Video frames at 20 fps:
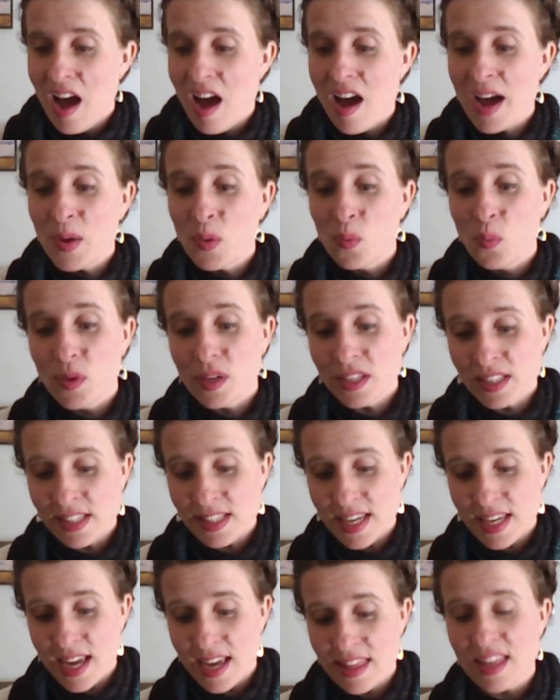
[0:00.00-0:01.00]
I will
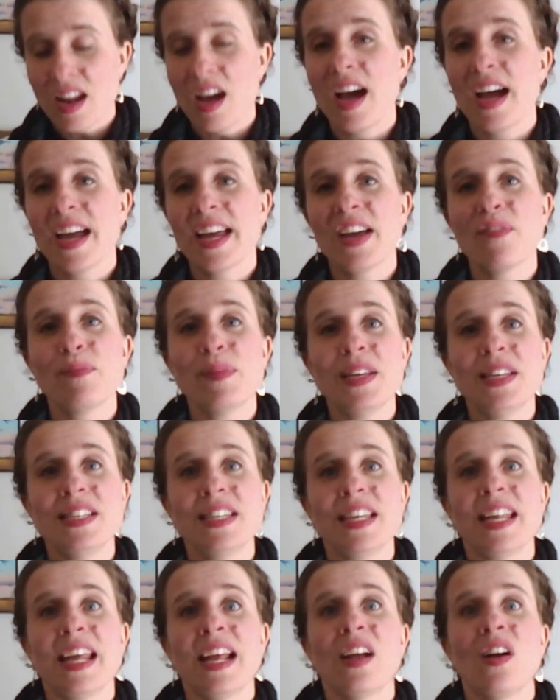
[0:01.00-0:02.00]
say that I have been
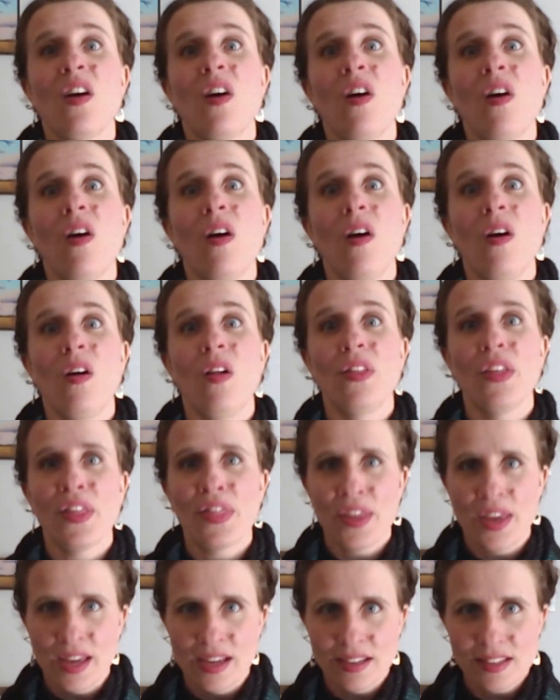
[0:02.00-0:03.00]
knitting all the
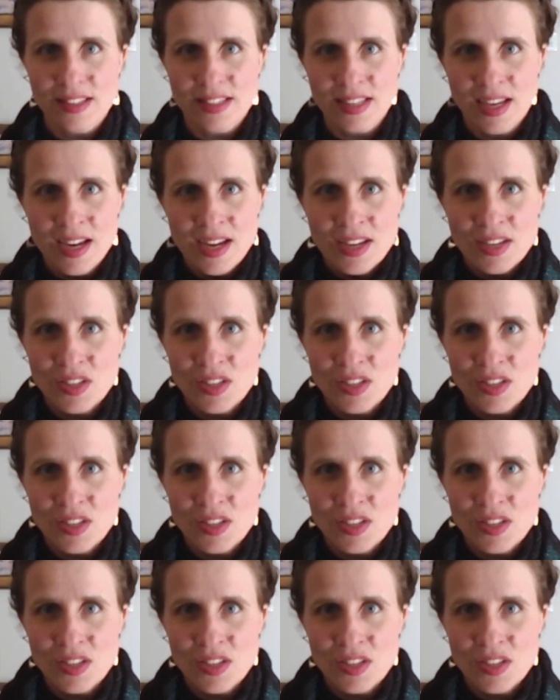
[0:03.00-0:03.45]
things.